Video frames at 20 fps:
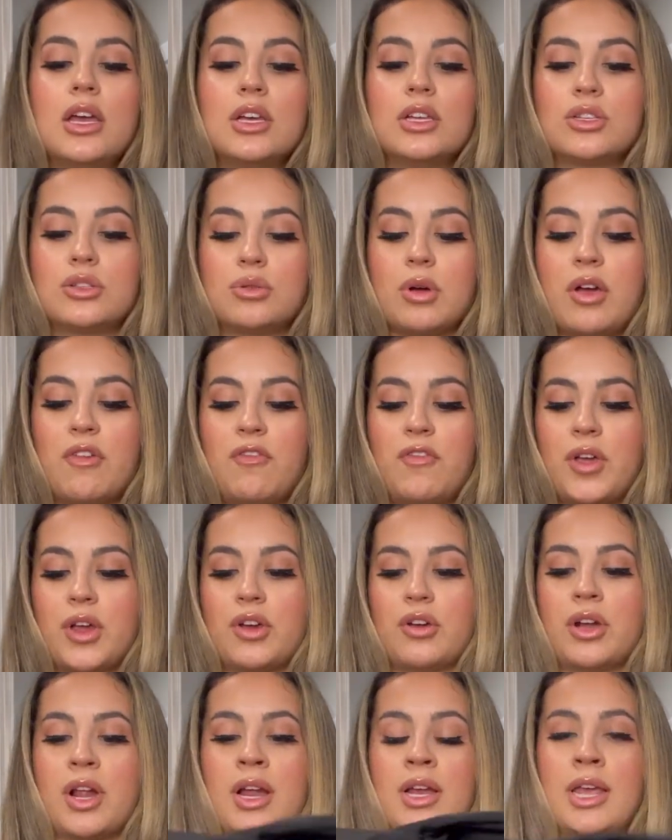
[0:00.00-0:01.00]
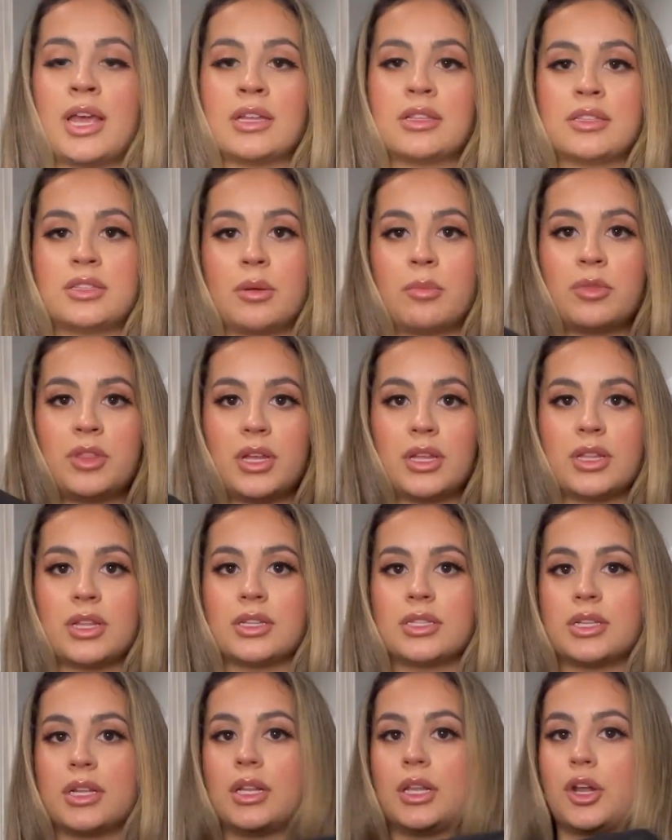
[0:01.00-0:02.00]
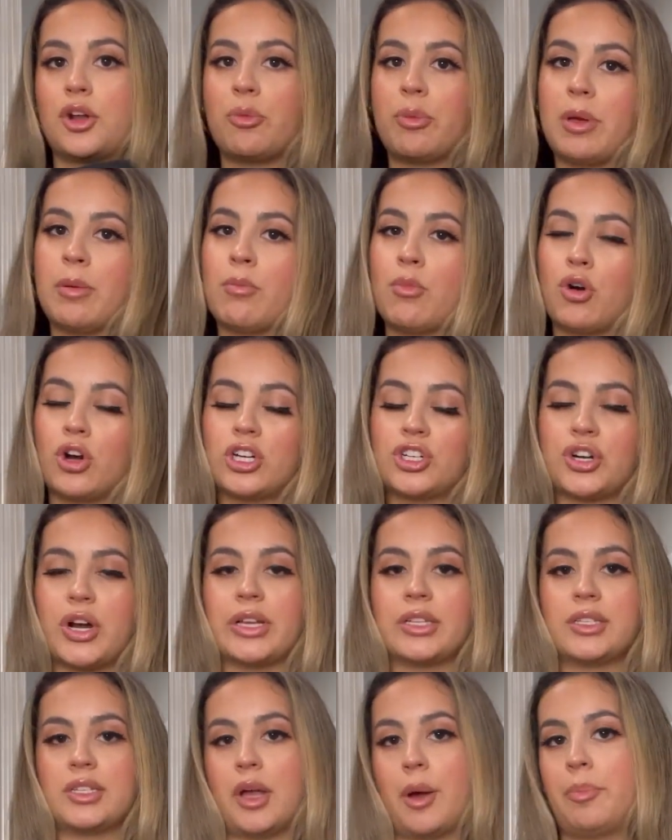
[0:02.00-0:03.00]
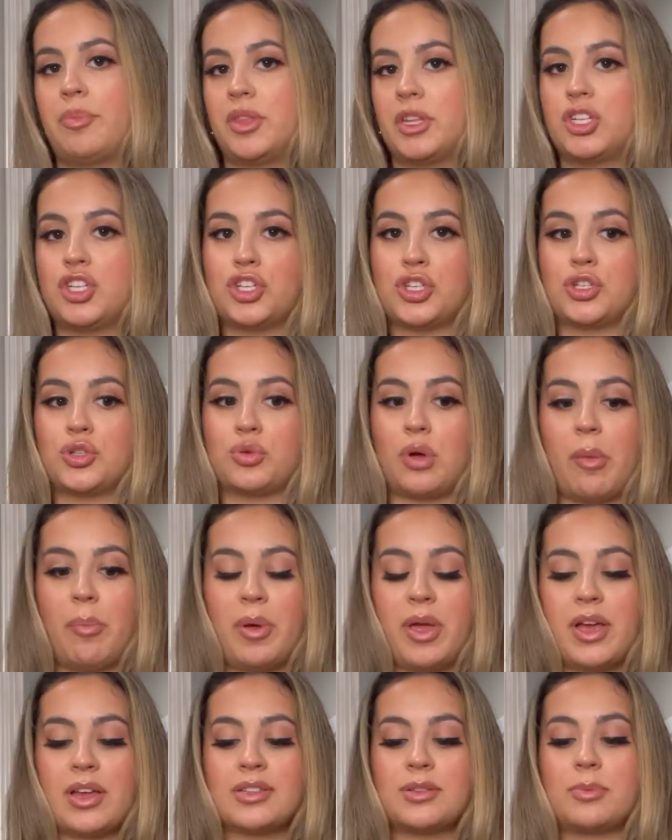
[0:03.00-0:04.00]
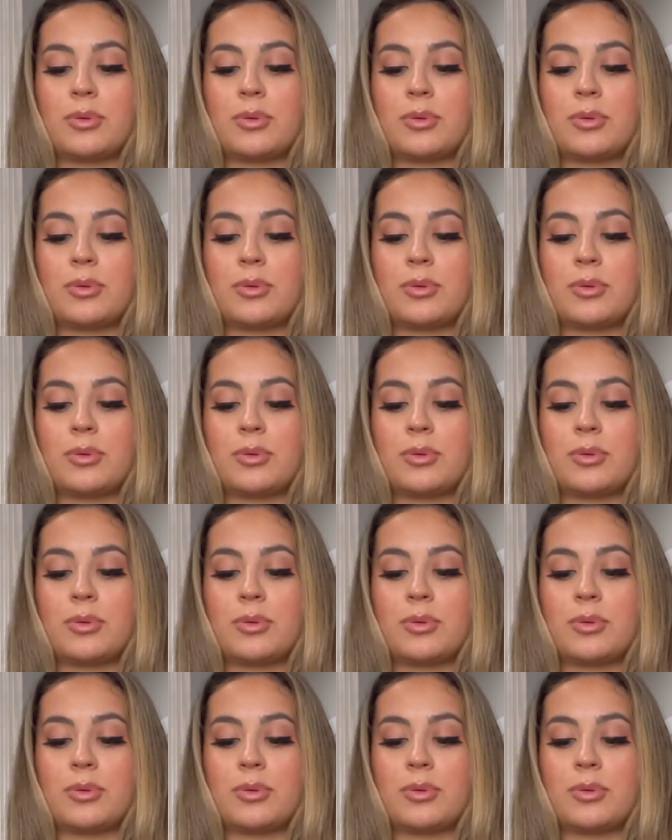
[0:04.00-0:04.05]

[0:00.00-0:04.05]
So I figured I'd get something that's a little bit more dressed up than just sweatpants,